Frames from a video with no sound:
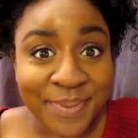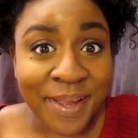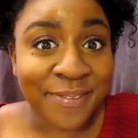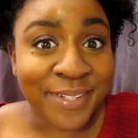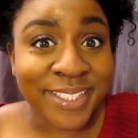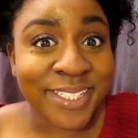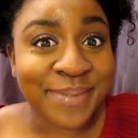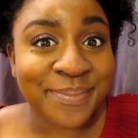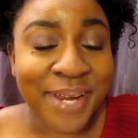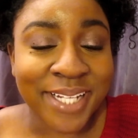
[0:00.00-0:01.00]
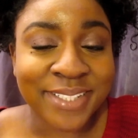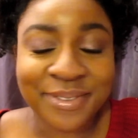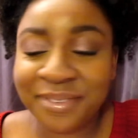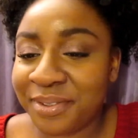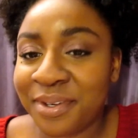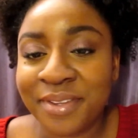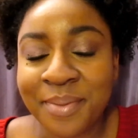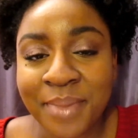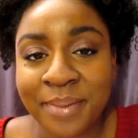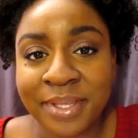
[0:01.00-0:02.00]
my first impression review of the
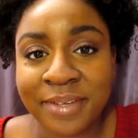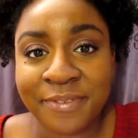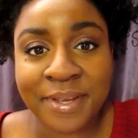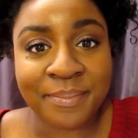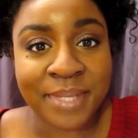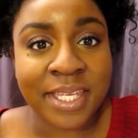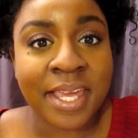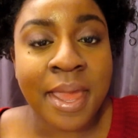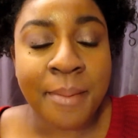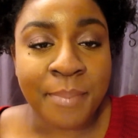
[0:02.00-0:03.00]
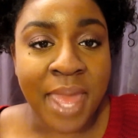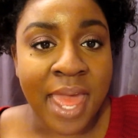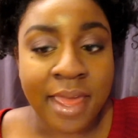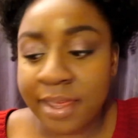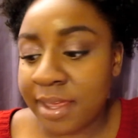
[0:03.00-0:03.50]
Maybelline Fit Me Matte